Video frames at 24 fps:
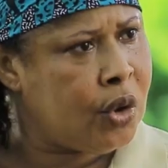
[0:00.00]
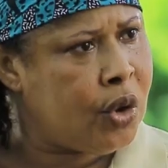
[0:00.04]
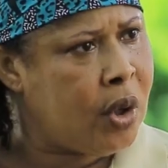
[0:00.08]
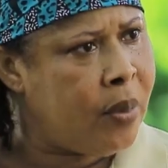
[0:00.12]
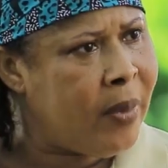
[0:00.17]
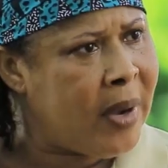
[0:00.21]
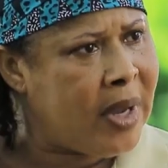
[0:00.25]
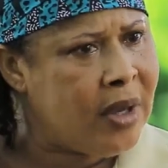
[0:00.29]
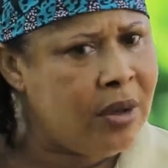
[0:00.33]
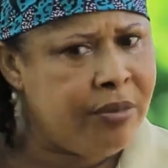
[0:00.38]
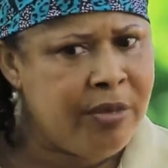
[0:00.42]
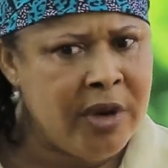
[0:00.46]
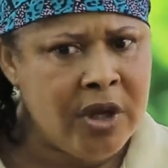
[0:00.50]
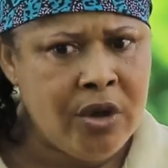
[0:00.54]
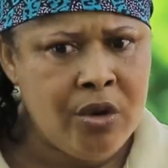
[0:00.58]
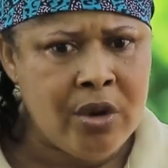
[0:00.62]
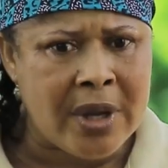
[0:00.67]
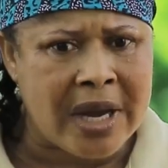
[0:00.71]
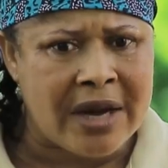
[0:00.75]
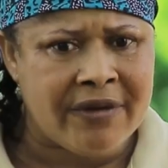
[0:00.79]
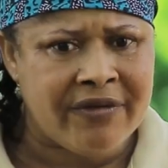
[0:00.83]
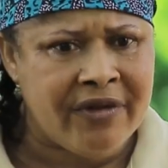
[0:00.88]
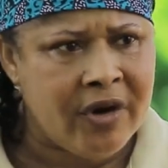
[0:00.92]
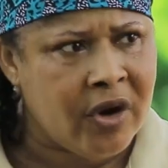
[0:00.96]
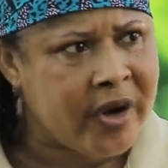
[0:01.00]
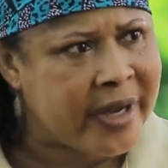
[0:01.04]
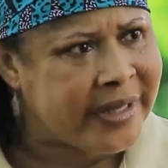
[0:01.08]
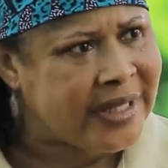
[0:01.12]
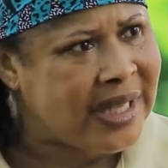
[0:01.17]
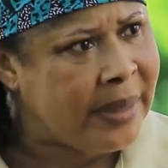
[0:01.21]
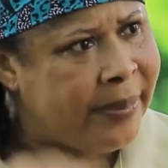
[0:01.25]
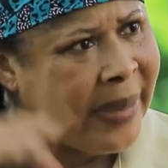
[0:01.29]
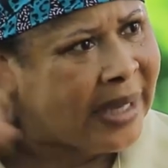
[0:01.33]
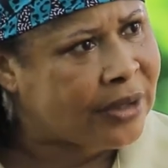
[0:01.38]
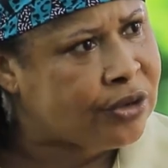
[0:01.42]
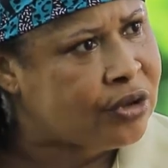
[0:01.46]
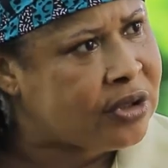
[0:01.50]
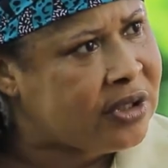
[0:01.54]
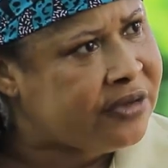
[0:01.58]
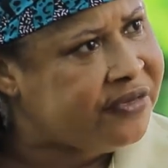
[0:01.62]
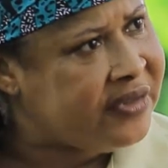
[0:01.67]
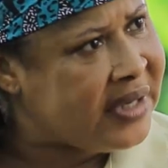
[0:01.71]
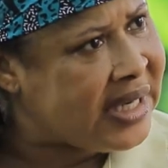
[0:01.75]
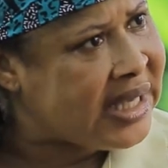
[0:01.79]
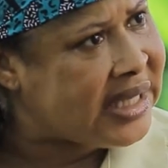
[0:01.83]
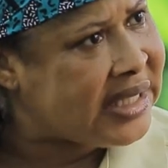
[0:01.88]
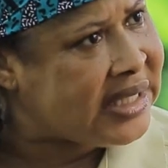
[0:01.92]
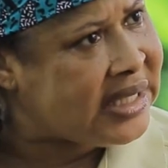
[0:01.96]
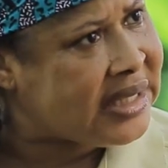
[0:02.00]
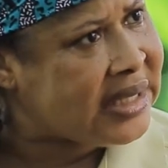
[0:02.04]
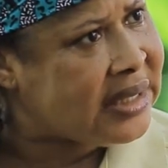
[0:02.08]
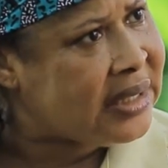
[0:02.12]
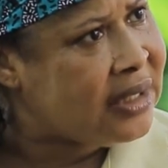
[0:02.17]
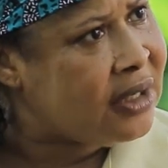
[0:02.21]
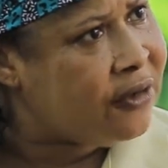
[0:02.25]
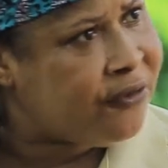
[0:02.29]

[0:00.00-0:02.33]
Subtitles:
You mean you have located back to the village